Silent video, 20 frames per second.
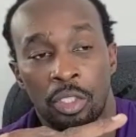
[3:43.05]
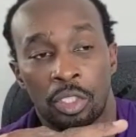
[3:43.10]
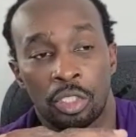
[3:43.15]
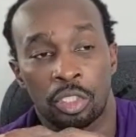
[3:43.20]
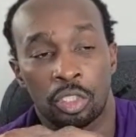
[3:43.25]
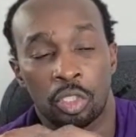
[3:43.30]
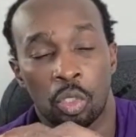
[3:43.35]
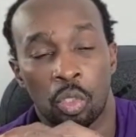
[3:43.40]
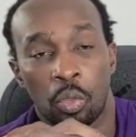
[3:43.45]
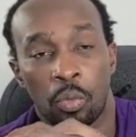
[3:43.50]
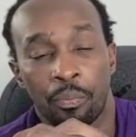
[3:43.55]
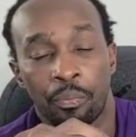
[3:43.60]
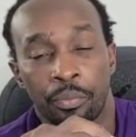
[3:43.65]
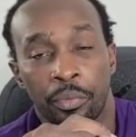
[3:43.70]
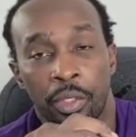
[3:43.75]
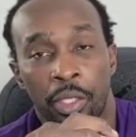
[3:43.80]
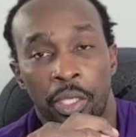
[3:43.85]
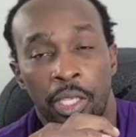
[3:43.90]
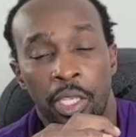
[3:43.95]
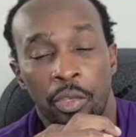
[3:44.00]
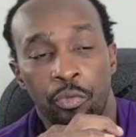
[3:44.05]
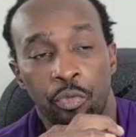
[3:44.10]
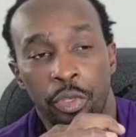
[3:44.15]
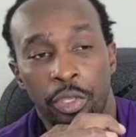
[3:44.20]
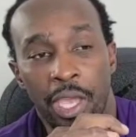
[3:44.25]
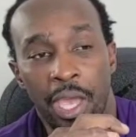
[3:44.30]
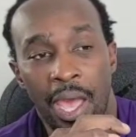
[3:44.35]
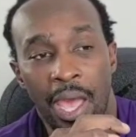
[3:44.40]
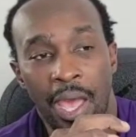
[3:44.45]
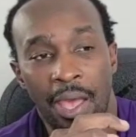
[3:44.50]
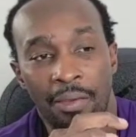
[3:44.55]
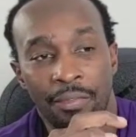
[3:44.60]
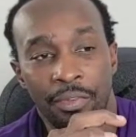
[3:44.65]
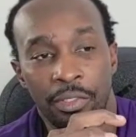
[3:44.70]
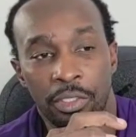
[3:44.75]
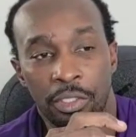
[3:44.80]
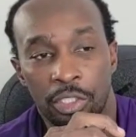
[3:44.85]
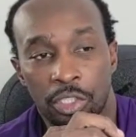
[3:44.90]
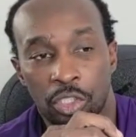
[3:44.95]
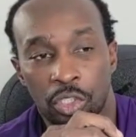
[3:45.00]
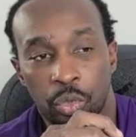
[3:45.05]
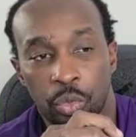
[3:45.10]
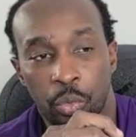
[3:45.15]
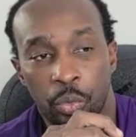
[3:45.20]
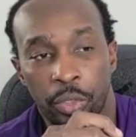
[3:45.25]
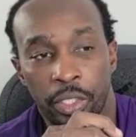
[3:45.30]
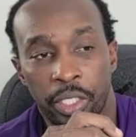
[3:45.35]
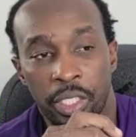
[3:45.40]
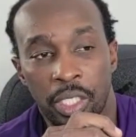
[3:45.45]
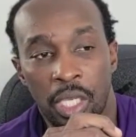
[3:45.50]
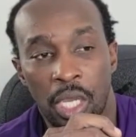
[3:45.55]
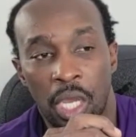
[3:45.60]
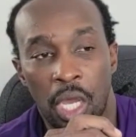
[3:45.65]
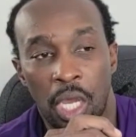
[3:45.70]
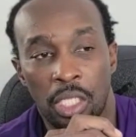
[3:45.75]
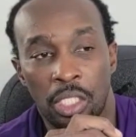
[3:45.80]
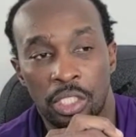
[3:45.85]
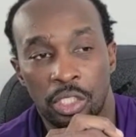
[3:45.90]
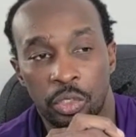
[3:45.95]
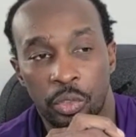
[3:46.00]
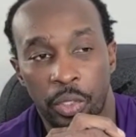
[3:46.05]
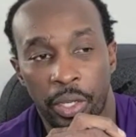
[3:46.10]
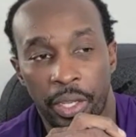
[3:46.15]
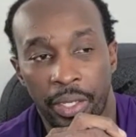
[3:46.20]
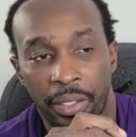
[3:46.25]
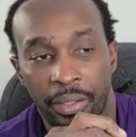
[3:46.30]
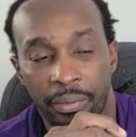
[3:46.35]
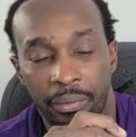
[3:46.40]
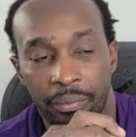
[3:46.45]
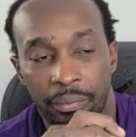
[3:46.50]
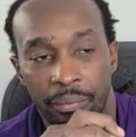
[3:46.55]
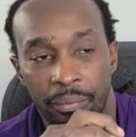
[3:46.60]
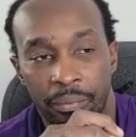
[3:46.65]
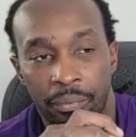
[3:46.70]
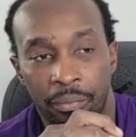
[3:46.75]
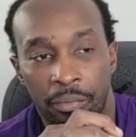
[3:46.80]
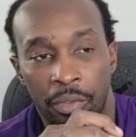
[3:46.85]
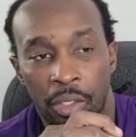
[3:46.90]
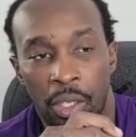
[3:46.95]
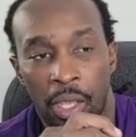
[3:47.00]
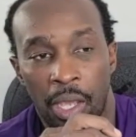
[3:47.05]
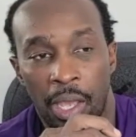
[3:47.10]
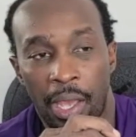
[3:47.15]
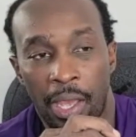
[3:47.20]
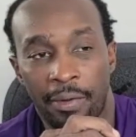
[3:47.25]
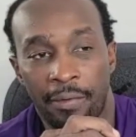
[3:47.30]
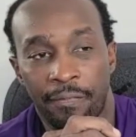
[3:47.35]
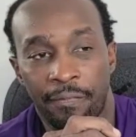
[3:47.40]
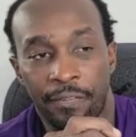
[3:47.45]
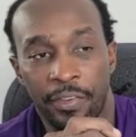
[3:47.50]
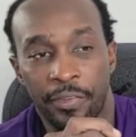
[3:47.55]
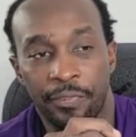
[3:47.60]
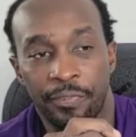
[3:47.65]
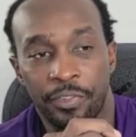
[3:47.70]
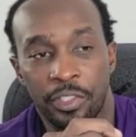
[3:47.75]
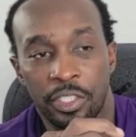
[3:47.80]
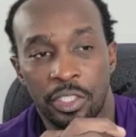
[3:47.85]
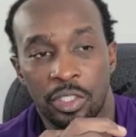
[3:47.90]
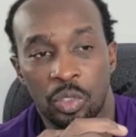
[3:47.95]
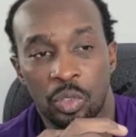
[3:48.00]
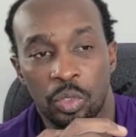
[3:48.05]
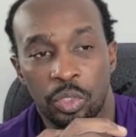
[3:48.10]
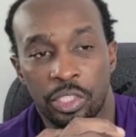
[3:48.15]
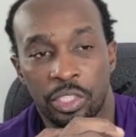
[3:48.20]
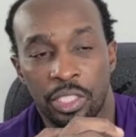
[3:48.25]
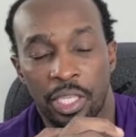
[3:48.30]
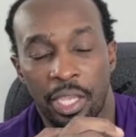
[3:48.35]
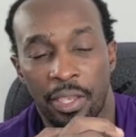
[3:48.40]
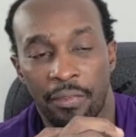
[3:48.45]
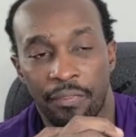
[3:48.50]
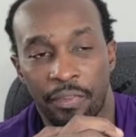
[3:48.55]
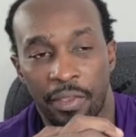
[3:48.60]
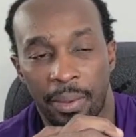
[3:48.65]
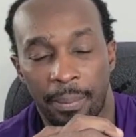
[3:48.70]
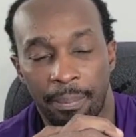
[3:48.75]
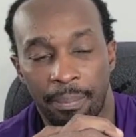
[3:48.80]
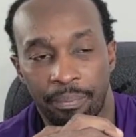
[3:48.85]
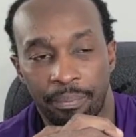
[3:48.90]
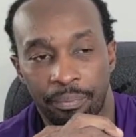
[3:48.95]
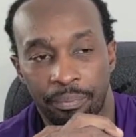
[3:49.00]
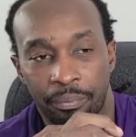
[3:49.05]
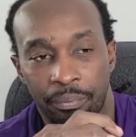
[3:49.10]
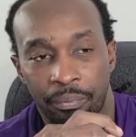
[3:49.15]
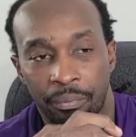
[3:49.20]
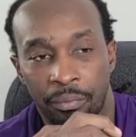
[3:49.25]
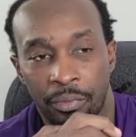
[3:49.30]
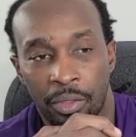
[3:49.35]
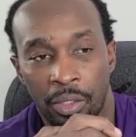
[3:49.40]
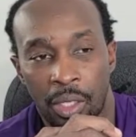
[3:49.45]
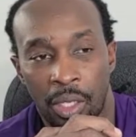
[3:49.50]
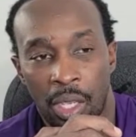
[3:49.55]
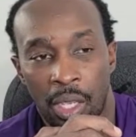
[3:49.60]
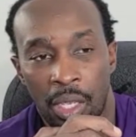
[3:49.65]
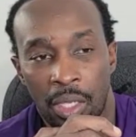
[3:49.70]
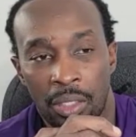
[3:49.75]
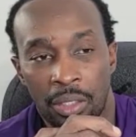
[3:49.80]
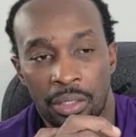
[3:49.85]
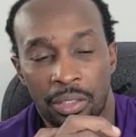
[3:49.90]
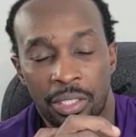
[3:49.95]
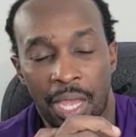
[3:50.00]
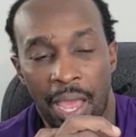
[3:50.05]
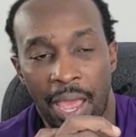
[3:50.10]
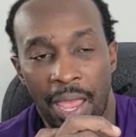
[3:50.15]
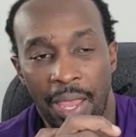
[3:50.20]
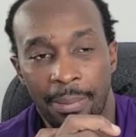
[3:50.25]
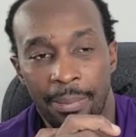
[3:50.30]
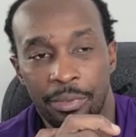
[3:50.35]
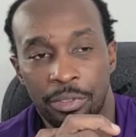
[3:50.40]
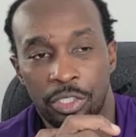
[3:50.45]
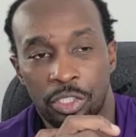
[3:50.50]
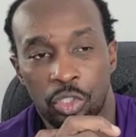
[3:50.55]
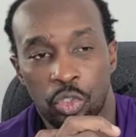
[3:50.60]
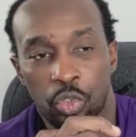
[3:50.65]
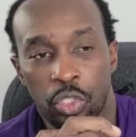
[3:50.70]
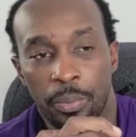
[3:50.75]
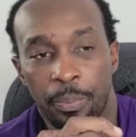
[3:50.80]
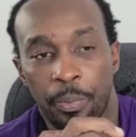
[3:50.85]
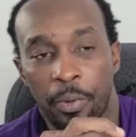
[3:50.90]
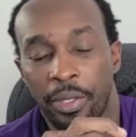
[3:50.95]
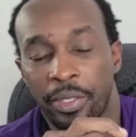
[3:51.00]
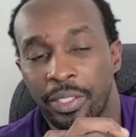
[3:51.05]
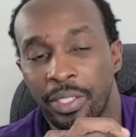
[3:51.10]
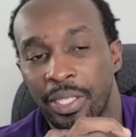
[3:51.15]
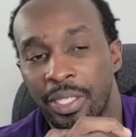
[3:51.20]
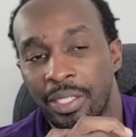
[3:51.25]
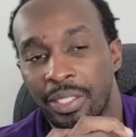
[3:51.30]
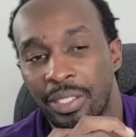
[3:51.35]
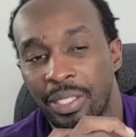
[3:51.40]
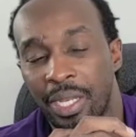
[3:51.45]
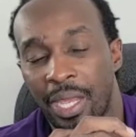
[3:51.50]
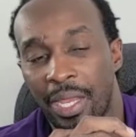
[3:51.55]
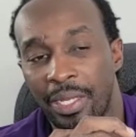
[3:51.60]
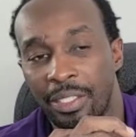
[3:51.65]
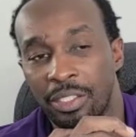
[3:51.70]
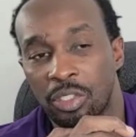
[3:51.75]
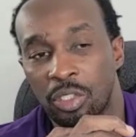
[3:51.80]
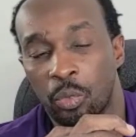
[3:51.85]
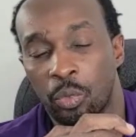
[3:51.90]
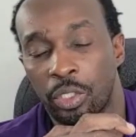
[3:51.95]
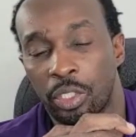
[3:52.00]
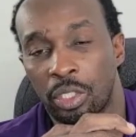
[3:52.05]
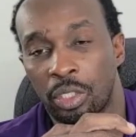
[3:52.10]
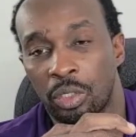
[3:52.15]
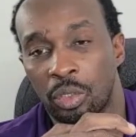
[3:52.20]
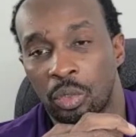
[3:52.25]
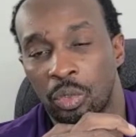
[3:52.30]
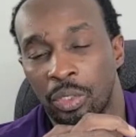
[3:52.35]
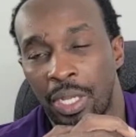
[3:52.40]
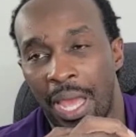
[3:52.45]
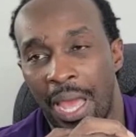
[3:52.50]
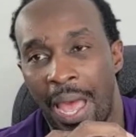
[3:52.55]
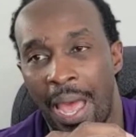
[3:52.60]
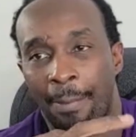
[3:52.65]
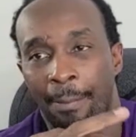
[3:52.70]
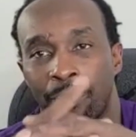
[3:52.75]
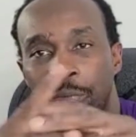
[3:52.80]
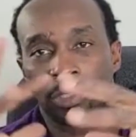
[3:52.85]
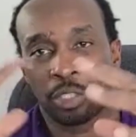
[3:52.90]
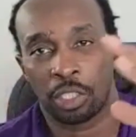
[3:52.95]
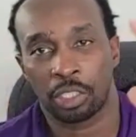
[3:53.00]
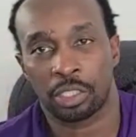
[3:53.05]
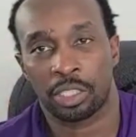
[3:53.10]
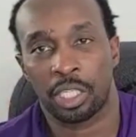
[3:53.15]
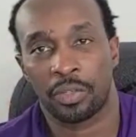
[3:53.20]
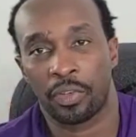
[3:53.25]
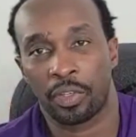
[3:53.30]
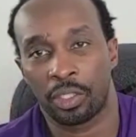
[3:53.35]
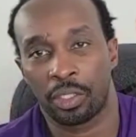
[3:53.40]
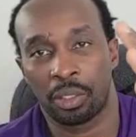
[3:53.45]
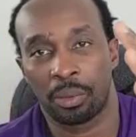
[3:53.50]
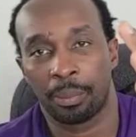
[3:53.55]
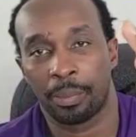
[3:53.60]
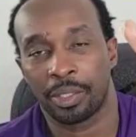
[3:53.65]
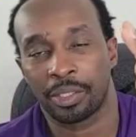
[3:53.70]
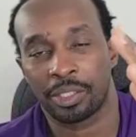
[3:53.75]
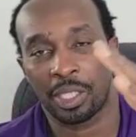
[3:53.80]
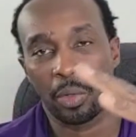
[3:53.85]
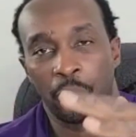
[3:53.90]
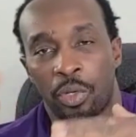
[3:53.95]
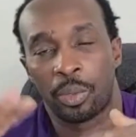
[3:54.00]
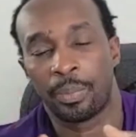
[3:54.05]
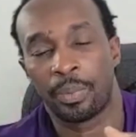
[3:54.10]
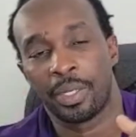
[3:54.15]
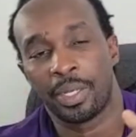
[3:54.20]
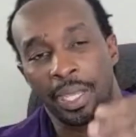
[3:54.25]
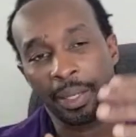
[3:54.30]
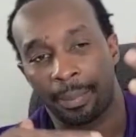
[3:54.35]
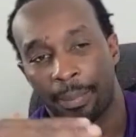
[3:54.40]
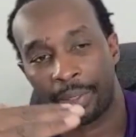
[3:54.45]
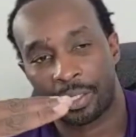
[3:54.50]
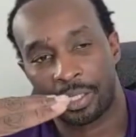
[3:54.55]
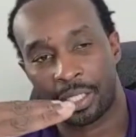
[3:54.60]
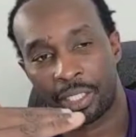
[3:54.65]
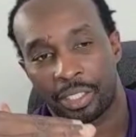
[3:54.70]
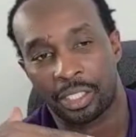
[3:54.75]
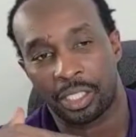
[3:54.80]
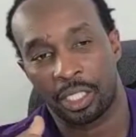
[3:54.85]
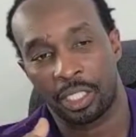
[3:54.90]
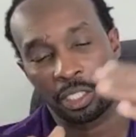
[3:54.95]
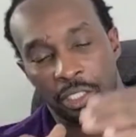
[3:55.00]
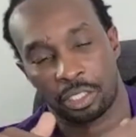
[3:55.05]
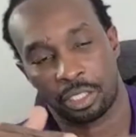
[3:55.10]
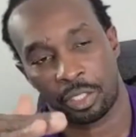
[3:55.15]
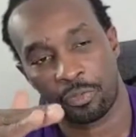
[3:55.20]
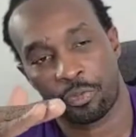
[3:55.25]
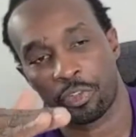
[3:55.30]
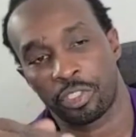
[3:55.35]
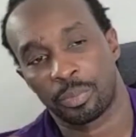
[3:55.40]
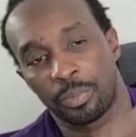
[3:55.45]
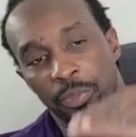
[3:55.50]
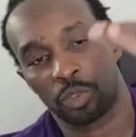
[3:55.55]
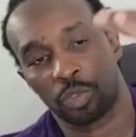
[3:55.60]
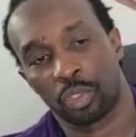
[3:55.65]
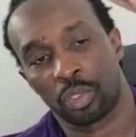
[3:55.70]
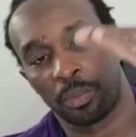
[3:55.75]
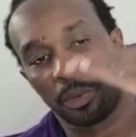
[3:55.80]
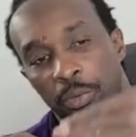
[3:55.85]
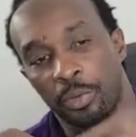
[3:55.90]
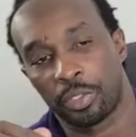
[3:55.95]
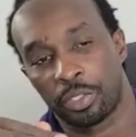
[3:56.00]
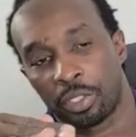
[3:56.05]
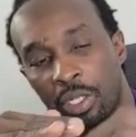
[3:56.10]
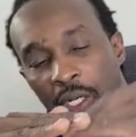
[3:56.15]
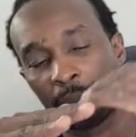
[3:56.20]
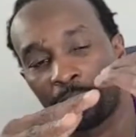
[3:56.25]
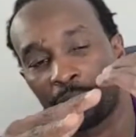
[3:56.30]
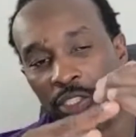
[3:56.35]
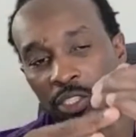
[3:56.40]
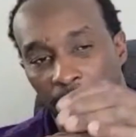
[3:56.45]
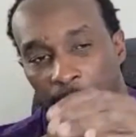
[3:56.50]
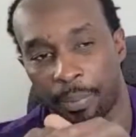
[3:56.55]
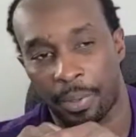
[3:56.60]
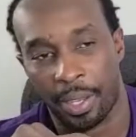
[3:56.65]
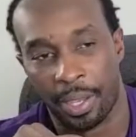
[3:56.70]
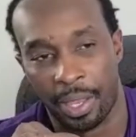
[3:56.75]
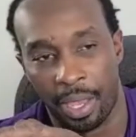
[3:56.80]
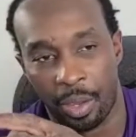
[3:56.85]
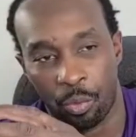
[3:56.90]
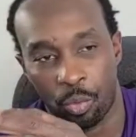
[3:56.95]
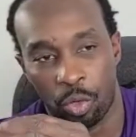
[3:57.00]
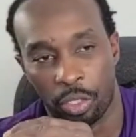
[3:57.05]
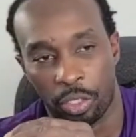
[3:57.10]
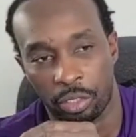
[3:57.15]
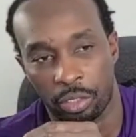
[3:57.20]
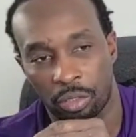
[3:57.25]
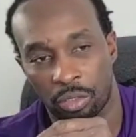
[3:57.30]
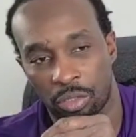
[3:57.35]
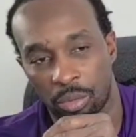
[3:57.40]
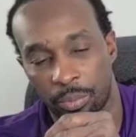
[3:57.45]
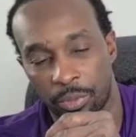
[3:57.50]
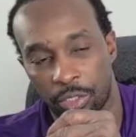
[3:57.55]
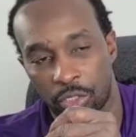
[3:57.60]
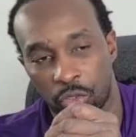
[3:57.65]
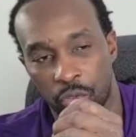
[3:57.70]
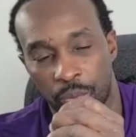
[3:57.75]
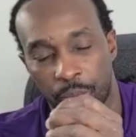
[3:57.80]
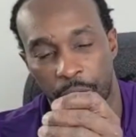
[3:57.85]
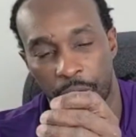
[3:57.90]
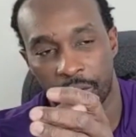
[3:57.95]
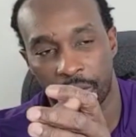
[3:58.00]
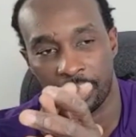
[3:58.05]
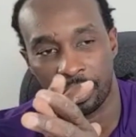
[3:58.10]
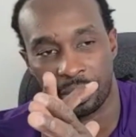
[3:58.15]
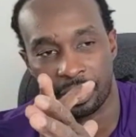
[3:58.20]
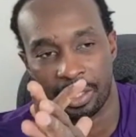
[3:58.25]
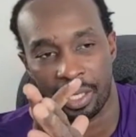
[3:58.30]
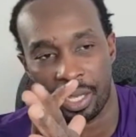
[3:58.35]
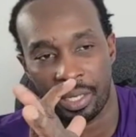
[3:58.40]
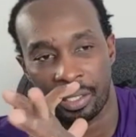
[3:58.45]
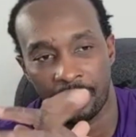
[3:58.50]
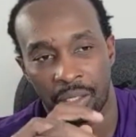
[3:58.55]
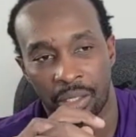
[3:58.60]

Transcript: So if we have 352 CFM times 3.89, so we're going to do, I'm just giving numbers, that would be like my delta H. Difference between my return and my supply, I work it out to be 3.89.